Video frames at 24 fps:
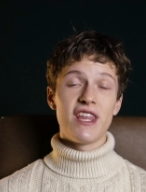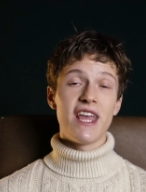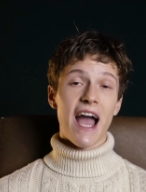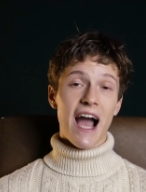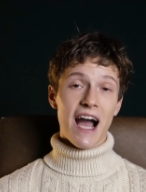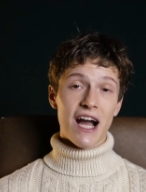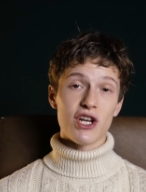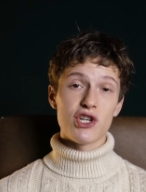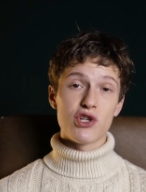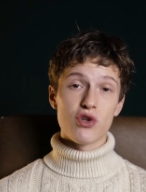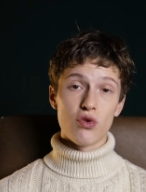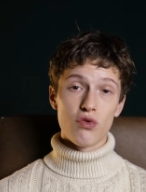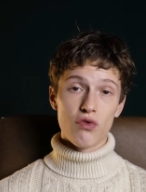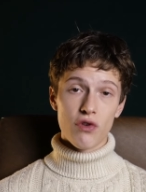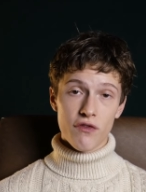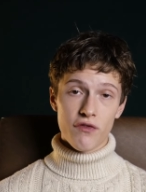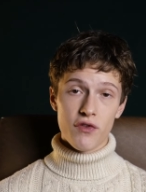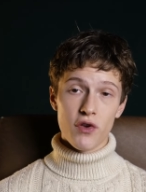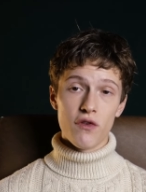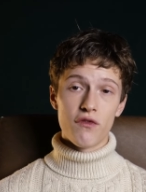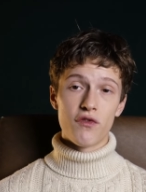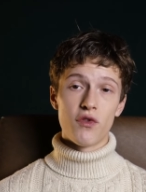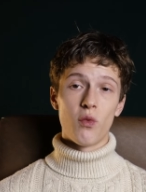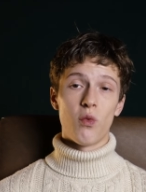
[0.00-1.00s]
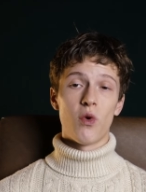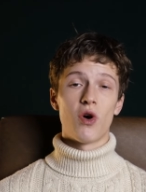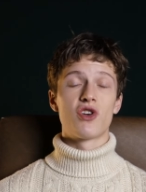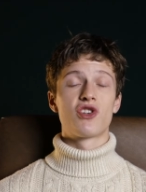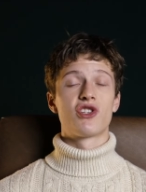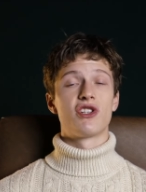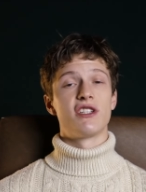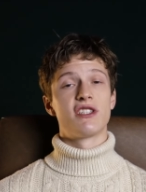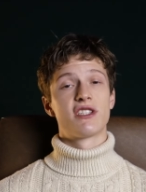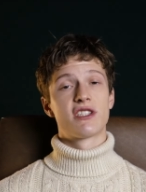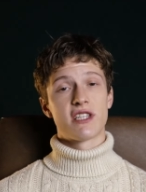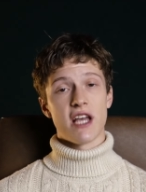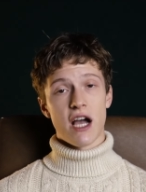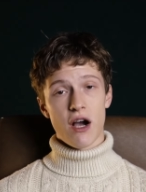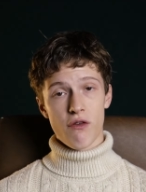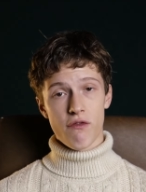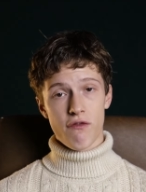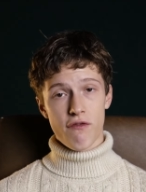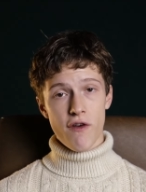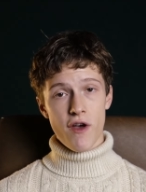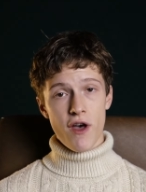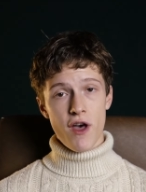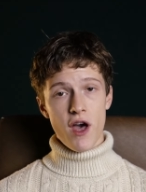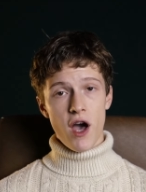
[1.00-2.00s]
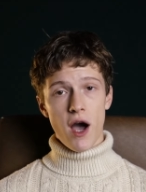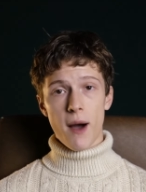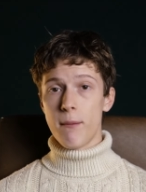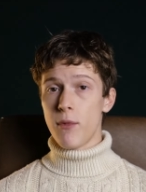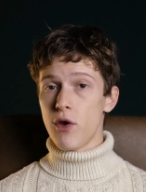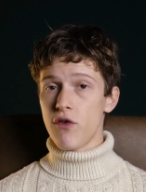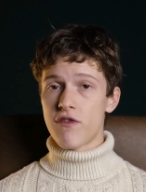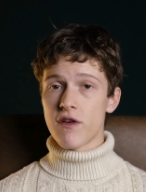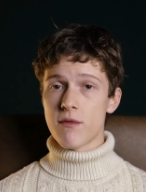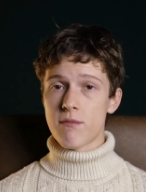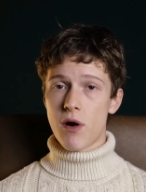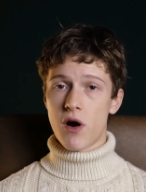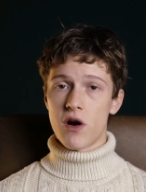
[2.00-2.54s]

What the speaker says: the actual review of the watch itself and moving